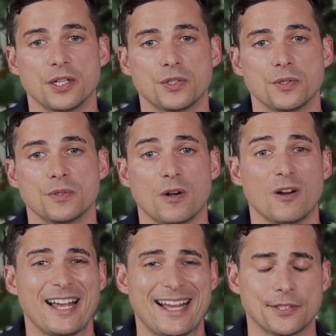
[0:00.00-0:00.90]
issues
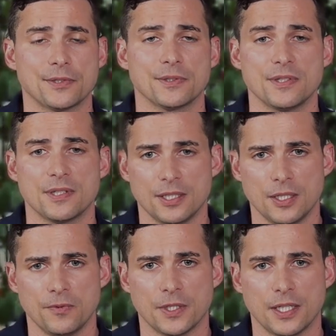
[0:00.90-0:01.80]
are actually
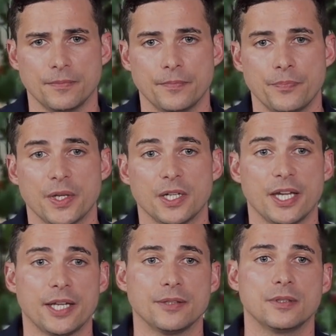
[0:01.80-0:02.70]
significant.
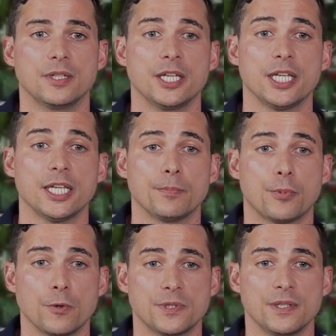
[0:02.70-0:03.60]
Again,
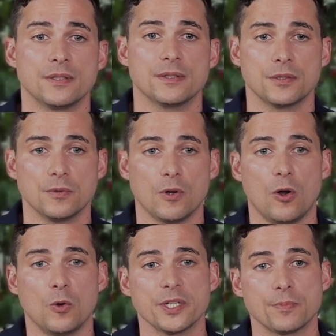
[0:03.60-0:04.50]
important to
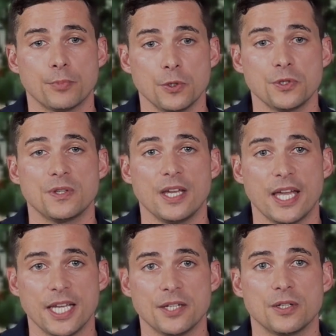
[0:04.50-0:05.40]
always push the
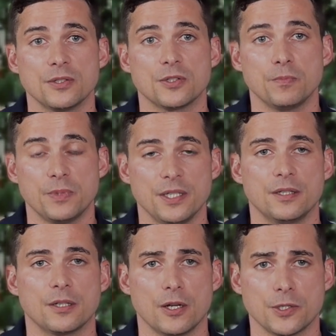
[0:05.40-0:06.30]
agent to be
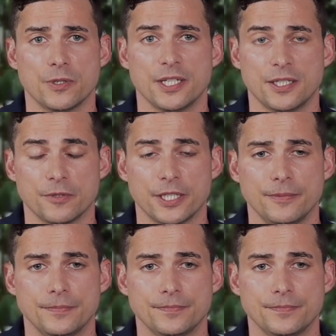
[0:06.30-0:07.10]
contradictory.